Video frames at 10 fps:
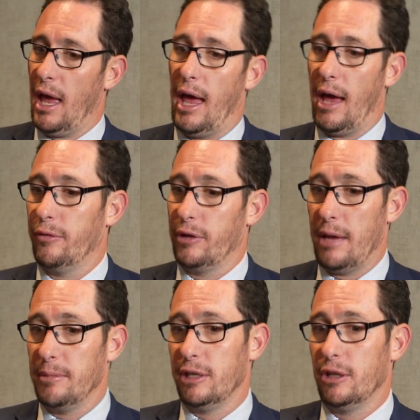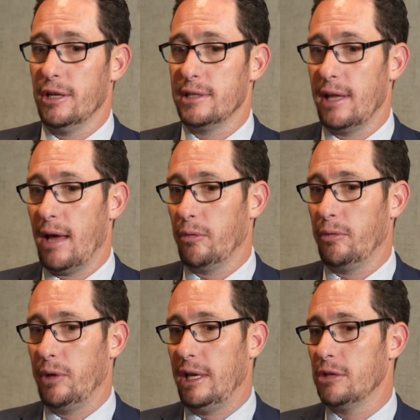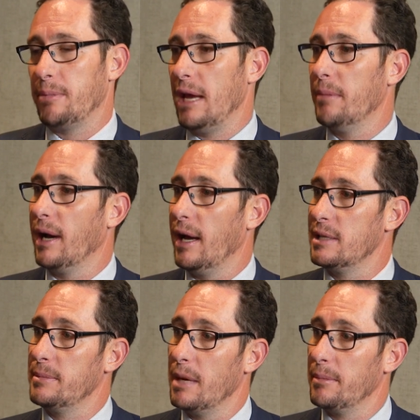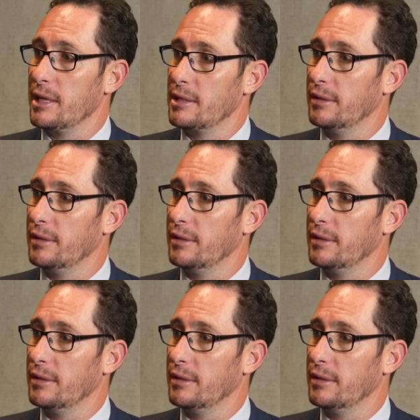Uh, with eight million dollars, and that we need to pay by September next